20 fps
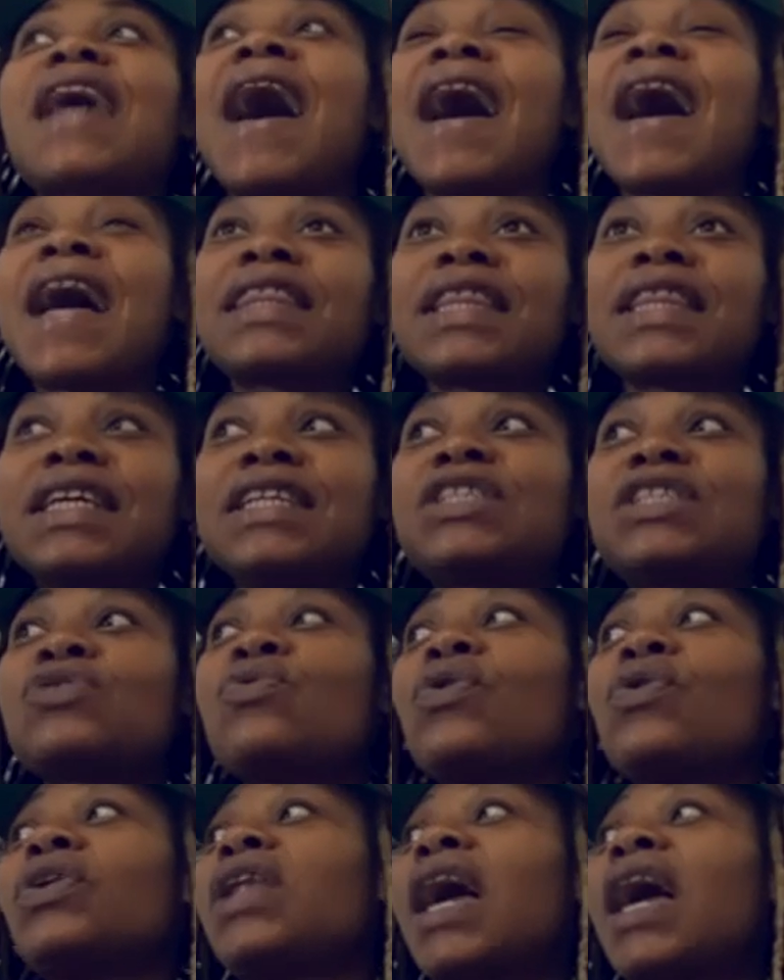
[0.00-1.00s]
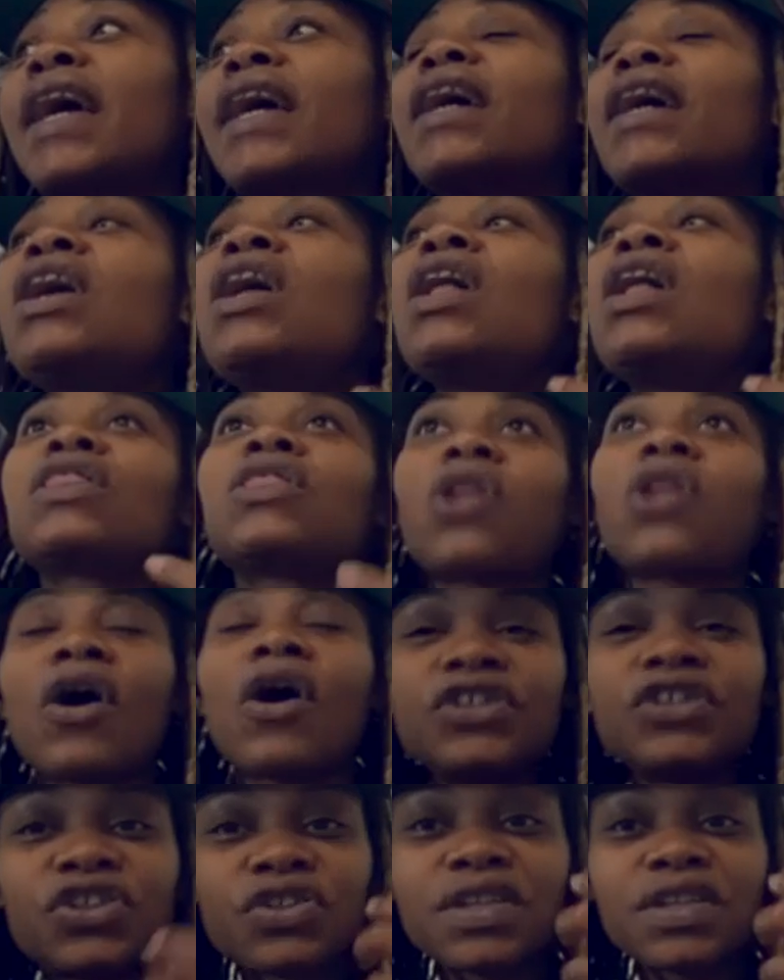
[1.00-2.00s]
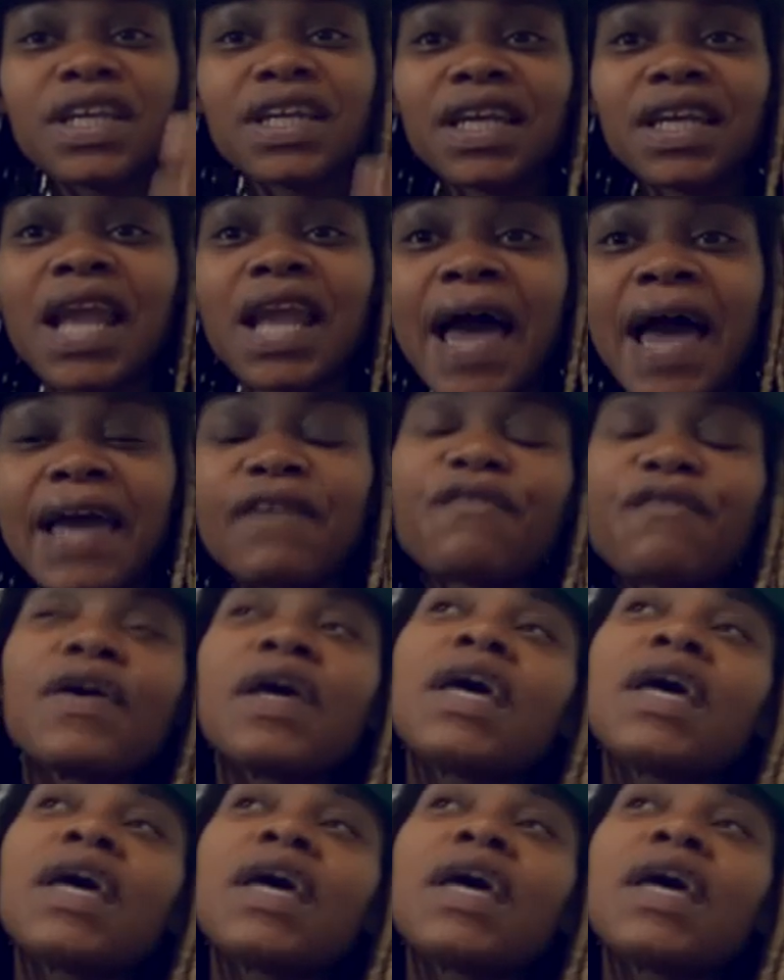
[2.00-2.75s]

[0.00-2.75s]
athletes who are like larger than life.